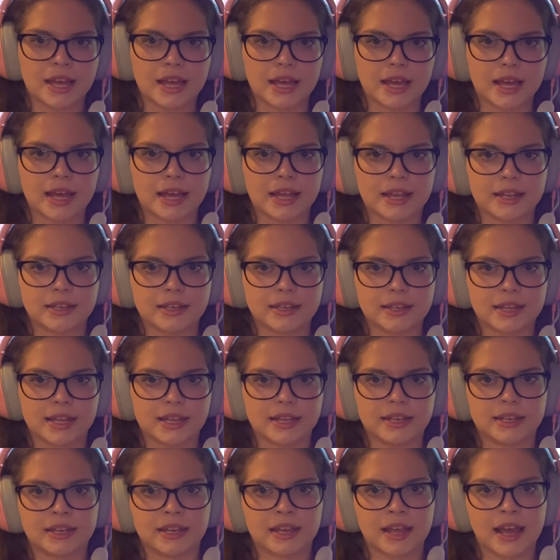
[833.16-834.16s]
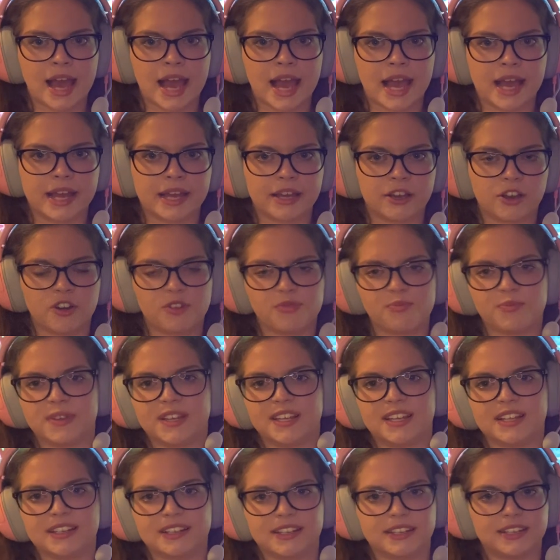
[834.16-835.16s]
And then I
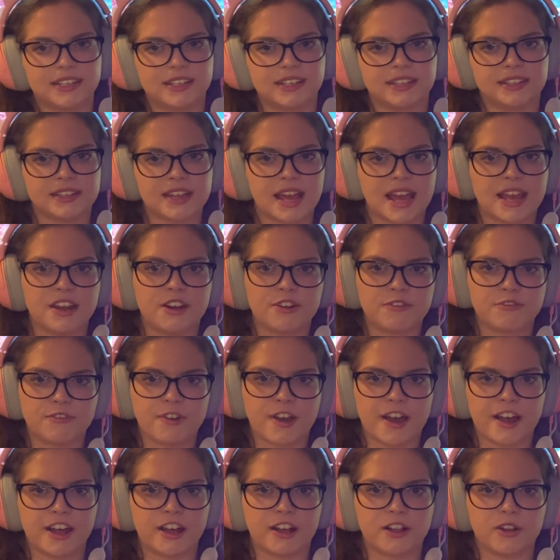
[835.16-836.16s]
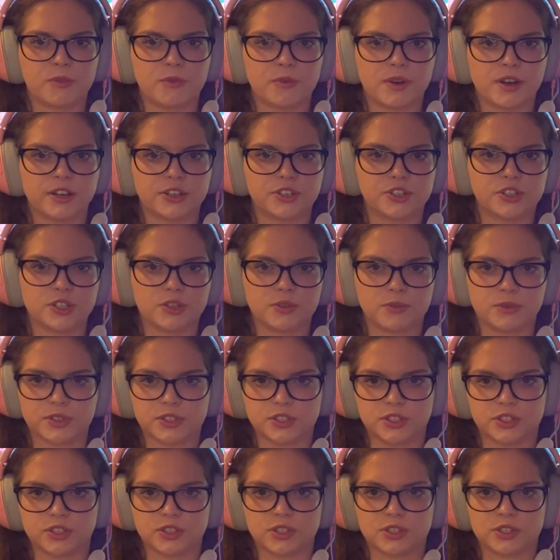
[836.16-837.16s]
copied the entire file where she
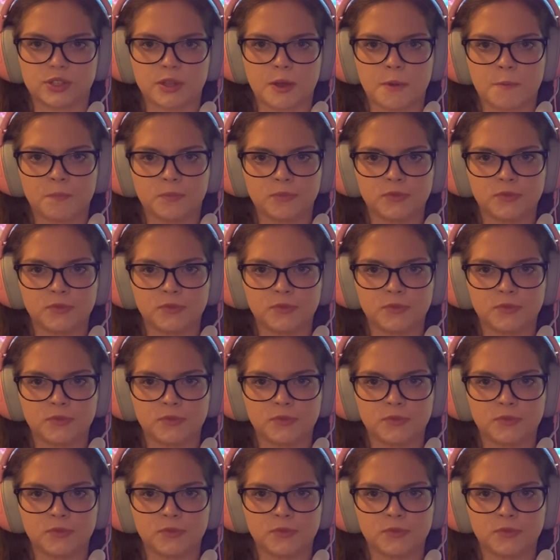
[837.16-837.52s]
was just